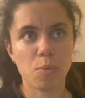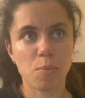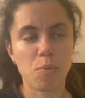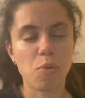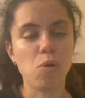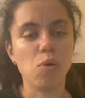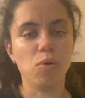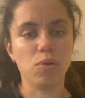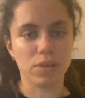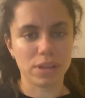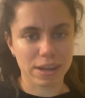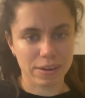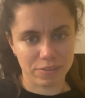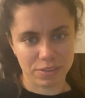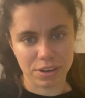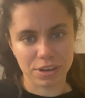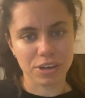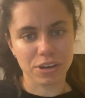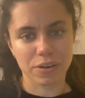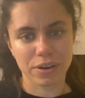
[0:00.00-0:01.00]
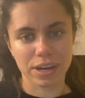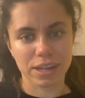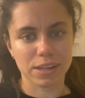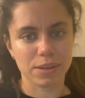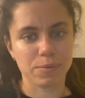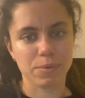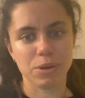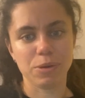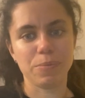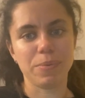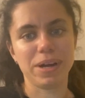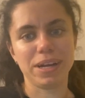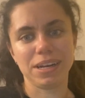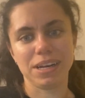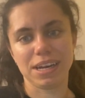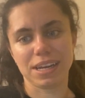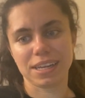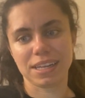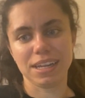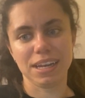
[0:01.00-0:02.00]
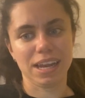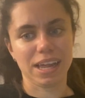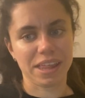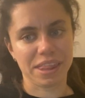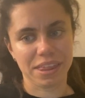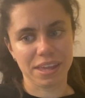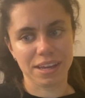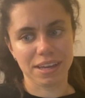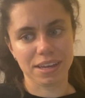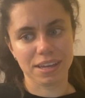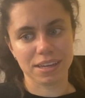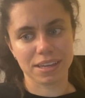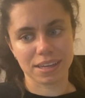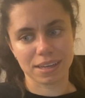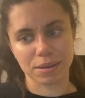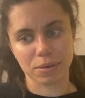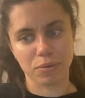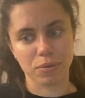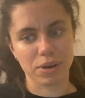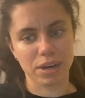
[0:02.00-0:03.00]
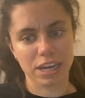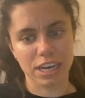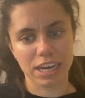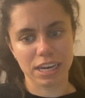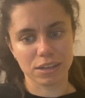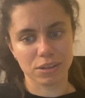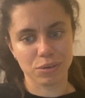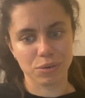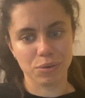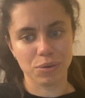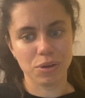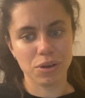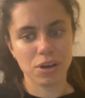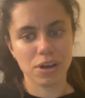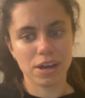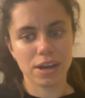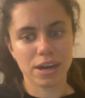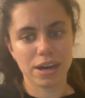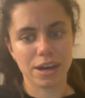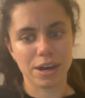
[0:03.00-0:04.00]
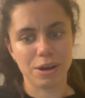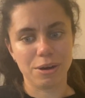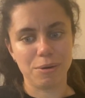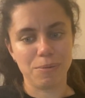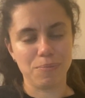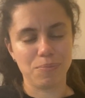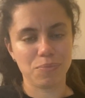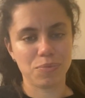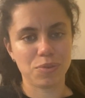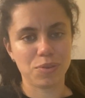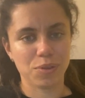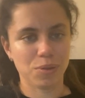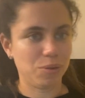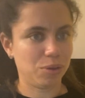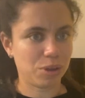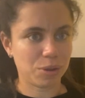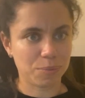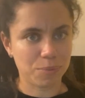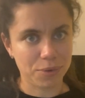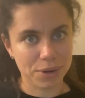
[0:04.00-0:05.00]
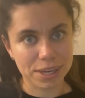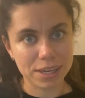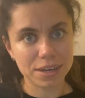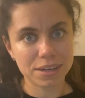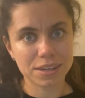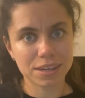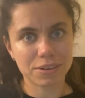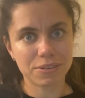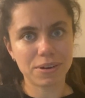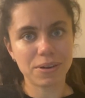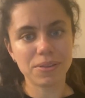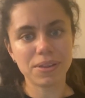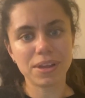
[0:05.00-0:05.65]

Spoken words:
pulled after your interview, but still, I think it's a good idea to do some research around